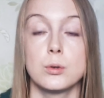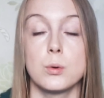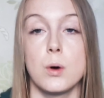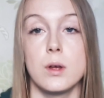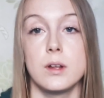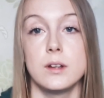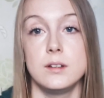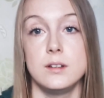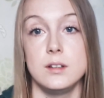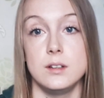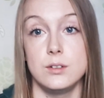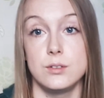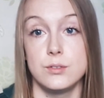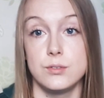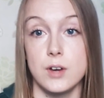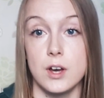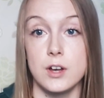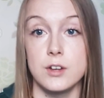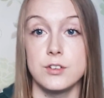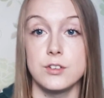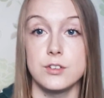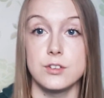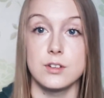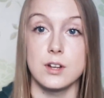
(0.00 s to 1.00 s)
qualities
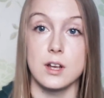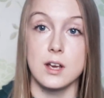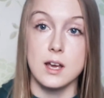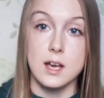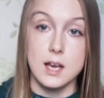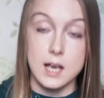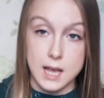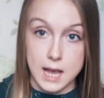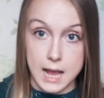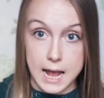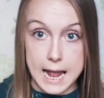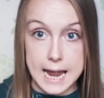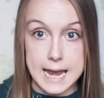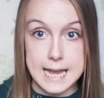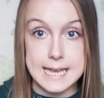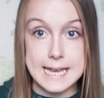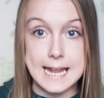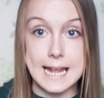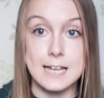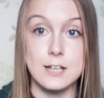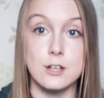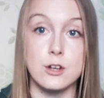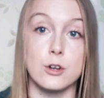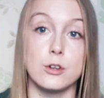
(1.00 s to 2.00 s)
first, and
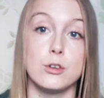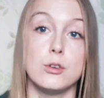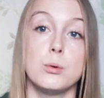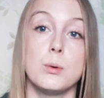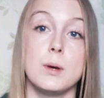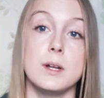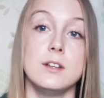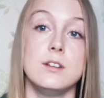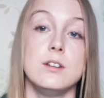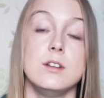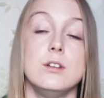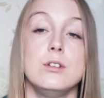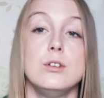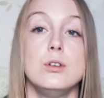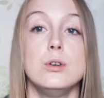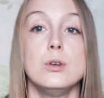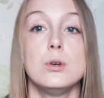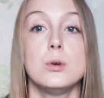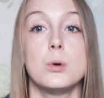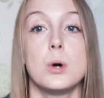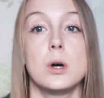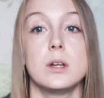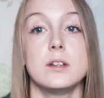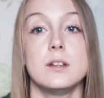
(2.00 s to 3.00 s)
then your 22
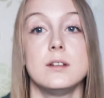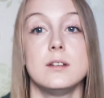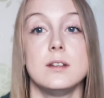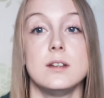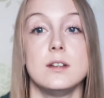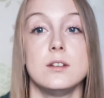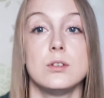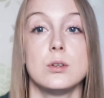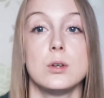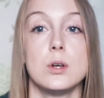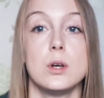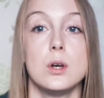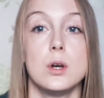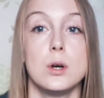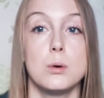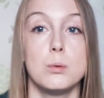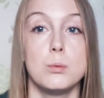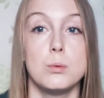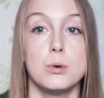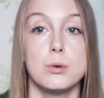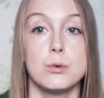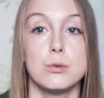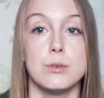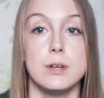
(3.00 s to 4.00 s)
qualities
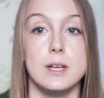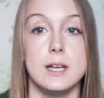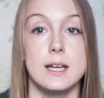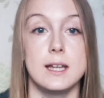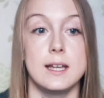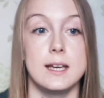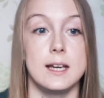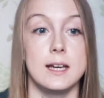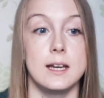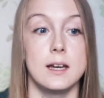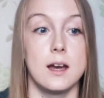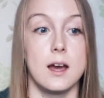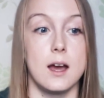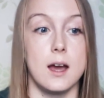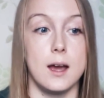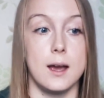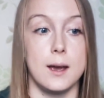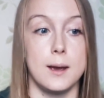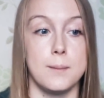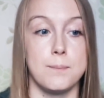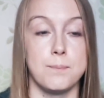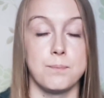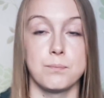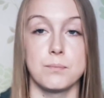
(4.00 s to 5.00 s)
will really
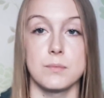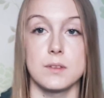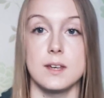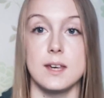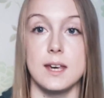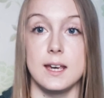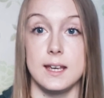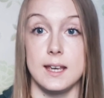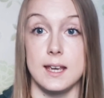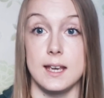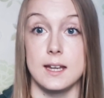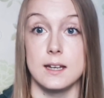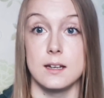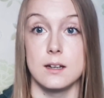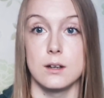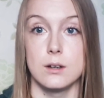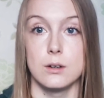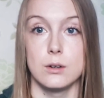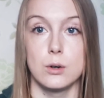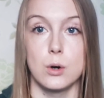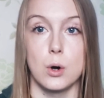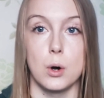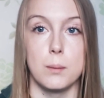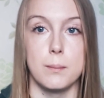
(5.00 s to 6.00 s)
um, kick in
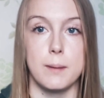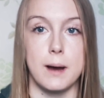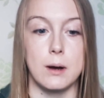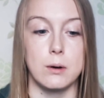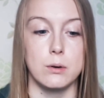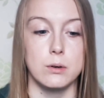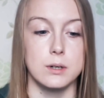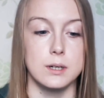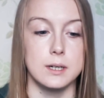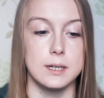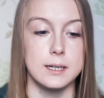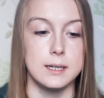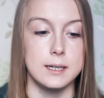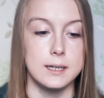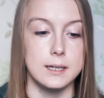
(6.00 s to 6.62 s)
and come out.